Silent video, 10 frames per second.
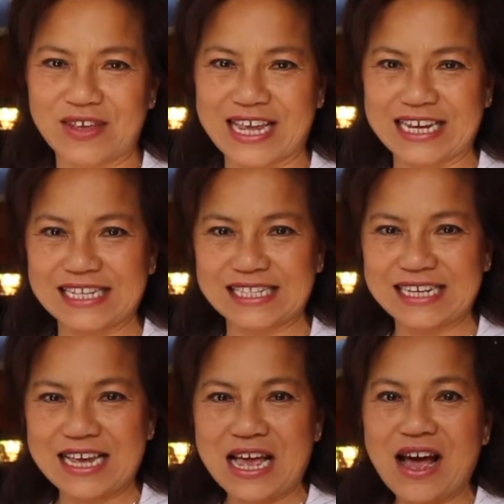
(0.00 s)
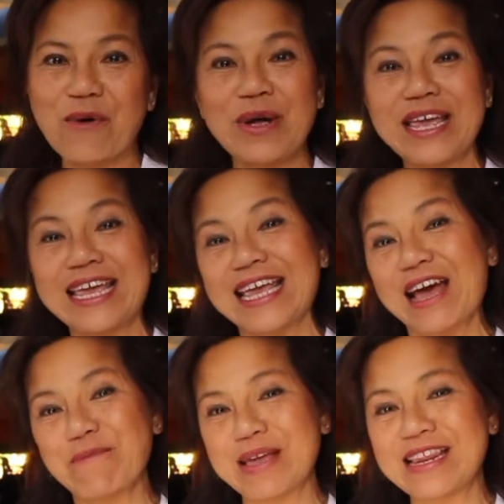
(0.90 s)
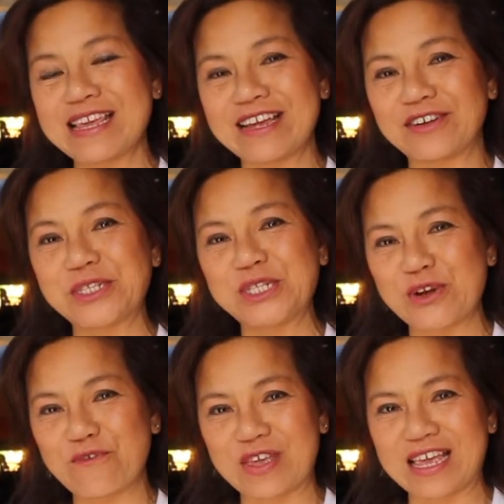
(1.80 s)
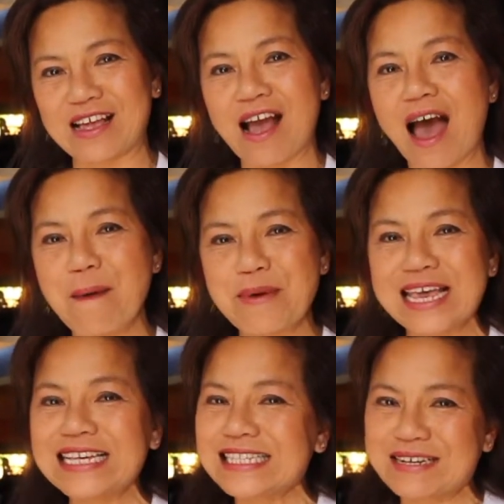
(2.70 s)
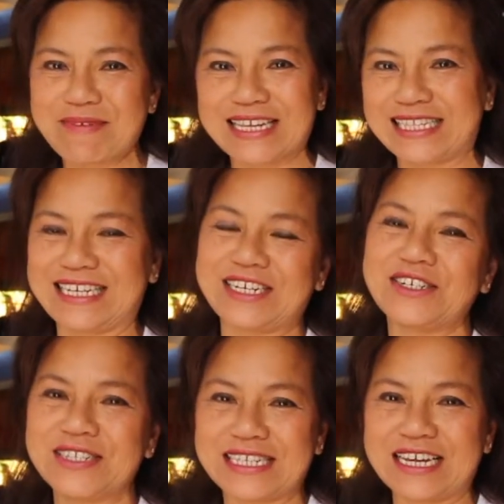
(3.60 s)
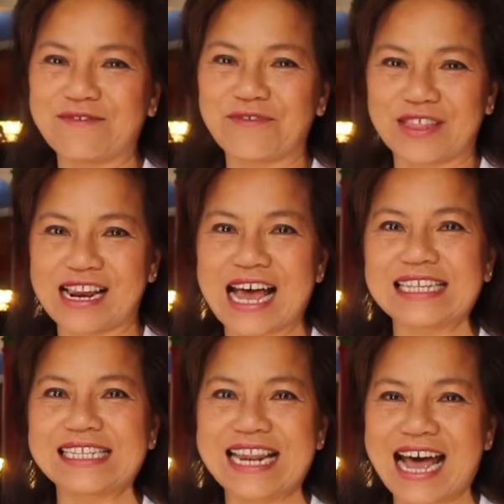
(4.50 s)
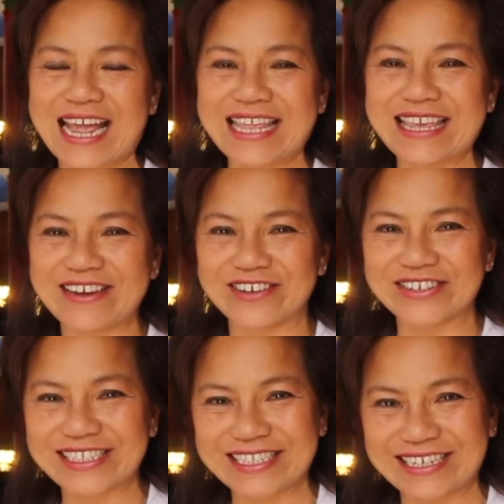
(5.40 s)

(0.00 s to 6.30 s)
Vegas. We have been here serving amazing Mexican cuisine for the last nine years.